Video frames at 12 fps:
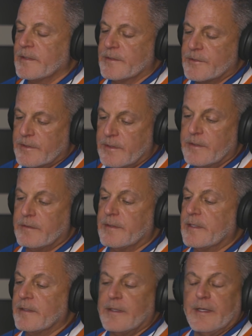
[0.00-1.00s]
And it's
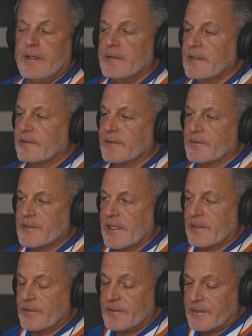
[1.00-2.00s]
not that there's
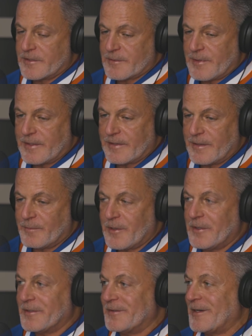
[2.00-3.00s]
not good things about that market.